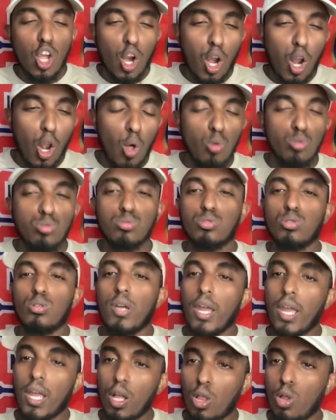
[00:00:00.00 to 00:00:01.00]

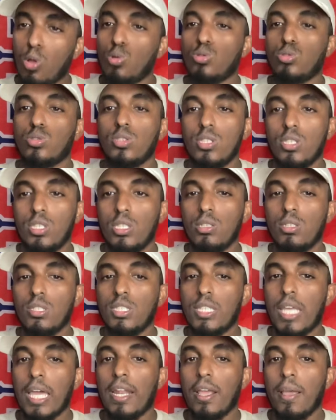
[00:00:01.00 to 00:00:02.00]
Closer and closer the deal
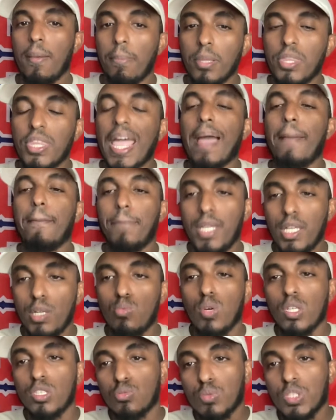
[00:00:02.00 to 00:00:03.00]
is getting, but that bid
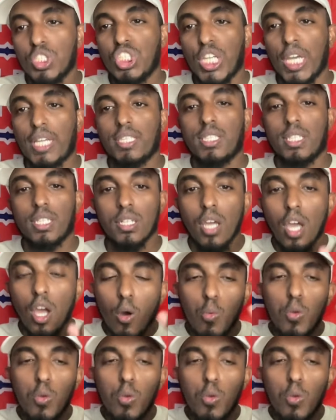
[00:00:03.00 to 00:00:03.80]
was rejected.